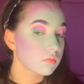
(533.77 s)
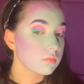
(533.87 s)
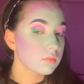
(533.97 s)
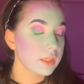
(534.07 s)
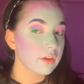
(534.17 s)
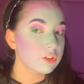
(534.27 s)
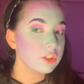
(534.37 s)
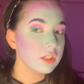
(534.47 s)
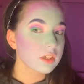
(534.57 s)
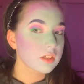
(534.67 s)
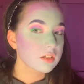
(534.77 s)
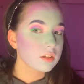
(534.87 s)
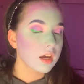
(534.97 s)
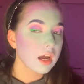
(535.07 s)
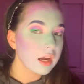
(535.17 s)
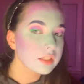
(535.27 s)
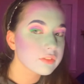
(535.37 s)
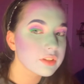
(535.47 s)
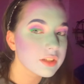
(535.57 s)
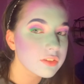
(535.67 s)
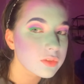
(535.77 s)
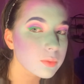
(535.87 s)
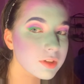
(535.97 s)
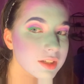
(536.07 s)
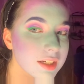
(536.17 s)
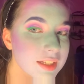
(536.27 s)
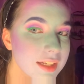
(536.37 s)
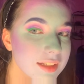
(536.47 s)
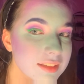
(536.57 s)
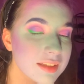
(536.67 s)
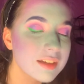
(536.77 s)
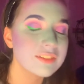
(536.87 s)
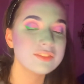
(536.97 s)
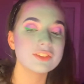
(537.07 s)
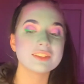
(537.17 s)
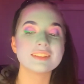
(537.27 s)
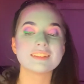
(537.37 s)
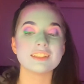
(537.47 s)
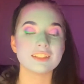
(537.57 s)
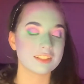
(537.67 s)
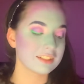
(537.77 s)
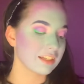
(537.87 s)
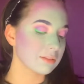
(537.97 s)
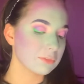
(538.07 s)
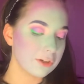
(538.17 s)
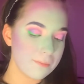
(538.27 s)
It's actually a kind of a nice swing. I can't tell if you can see it on camera.